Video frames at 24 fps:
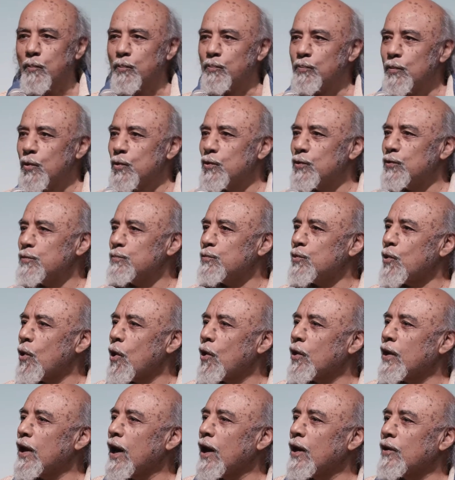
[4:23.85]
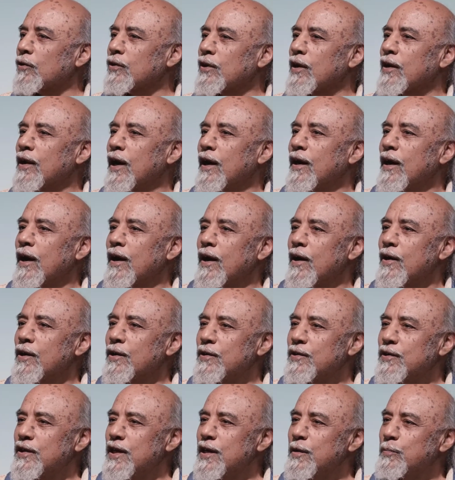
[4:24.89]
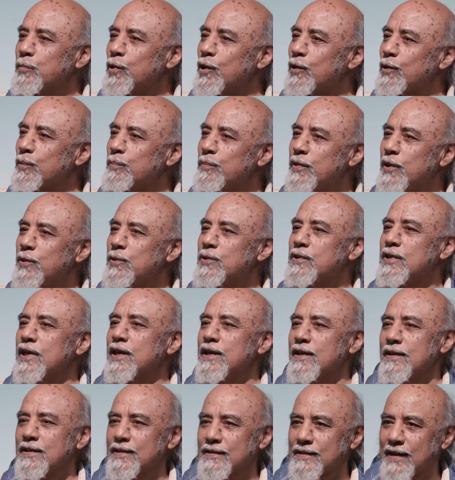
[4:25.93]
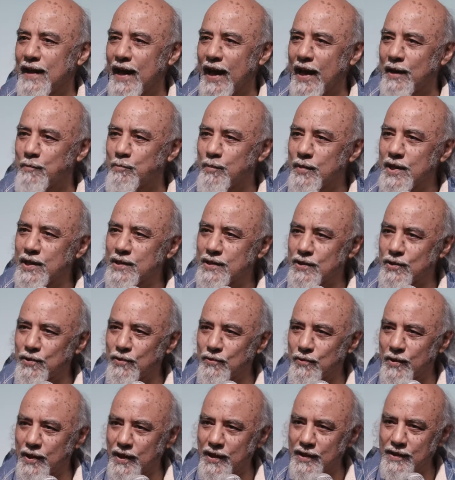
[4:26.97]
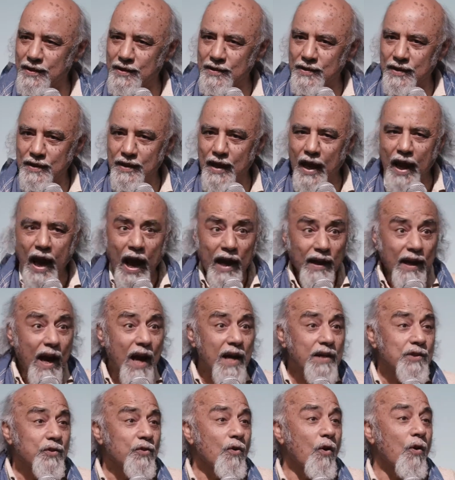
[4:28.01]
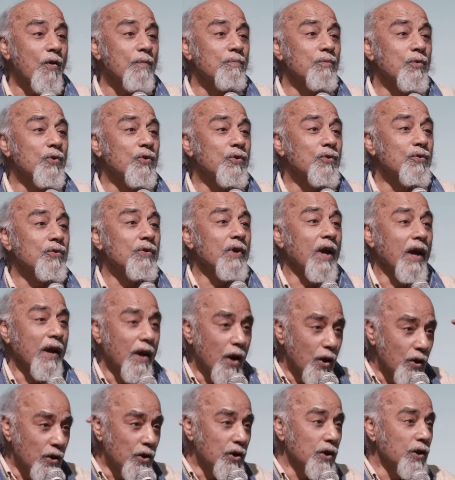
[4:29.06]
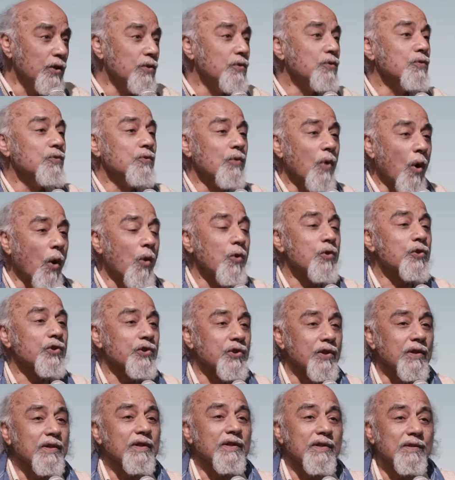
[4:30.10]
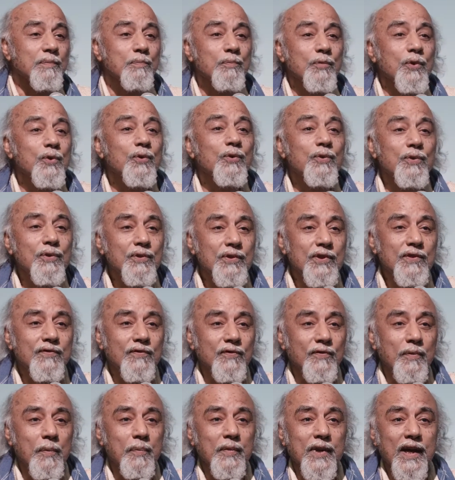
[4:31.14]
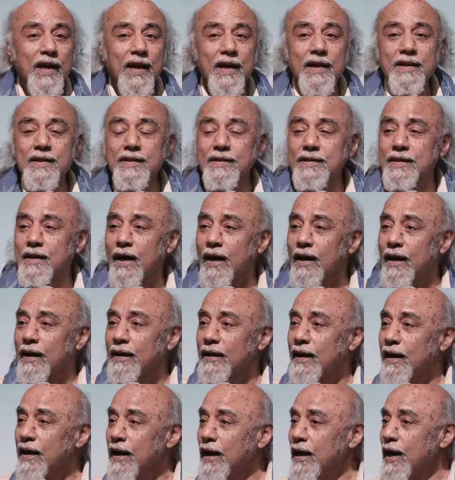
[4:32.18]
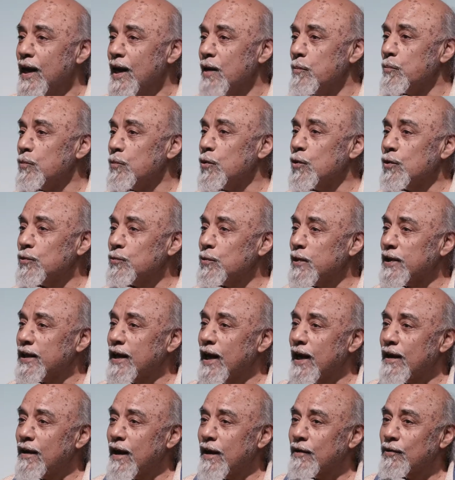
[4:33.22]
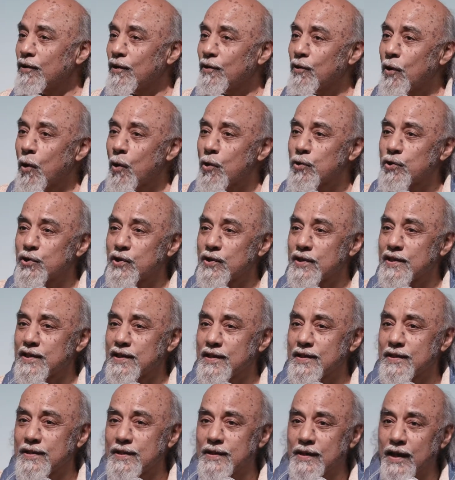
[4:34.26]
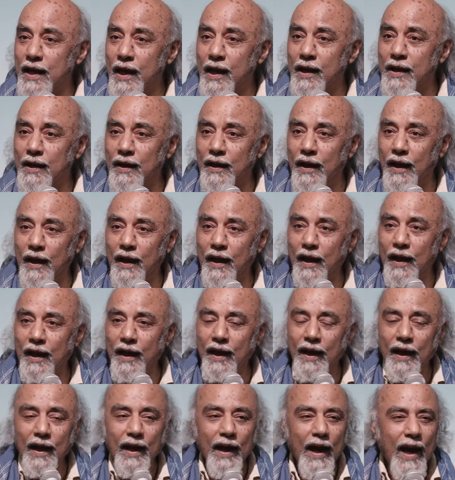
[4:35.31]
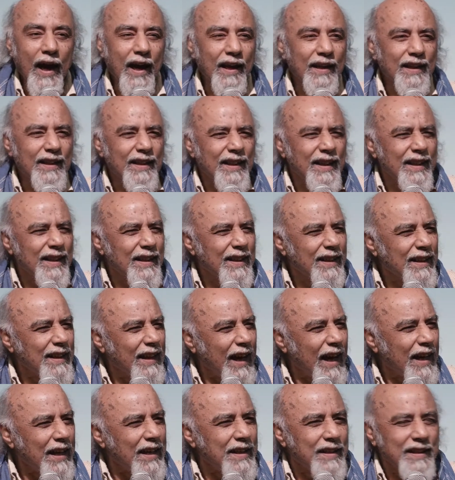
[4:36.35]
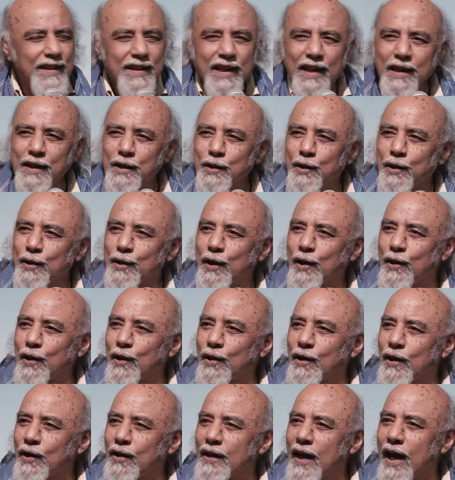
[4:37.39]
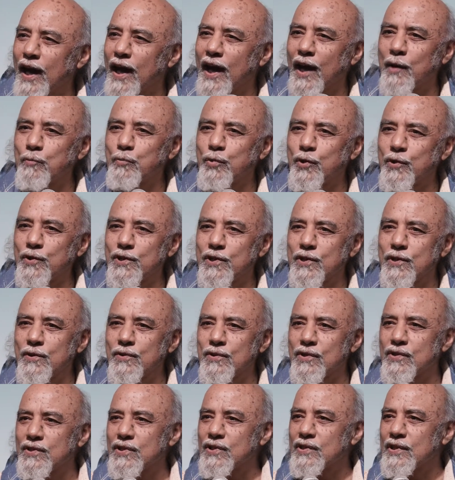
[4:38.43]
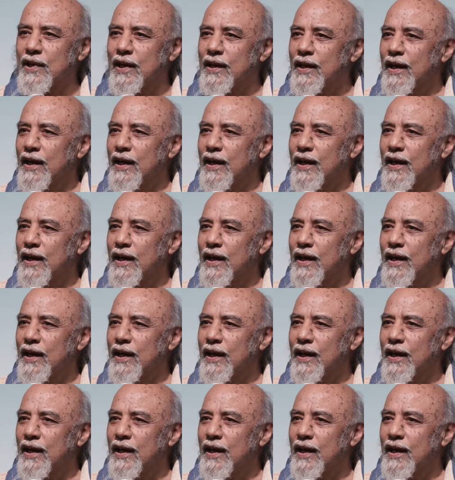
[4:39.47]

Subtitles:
Moon brought out her deeper beauties and mysteries. And as though moon knew ocean's moods from the inside, moon would get under ocean's skin and kind of tickle her and produce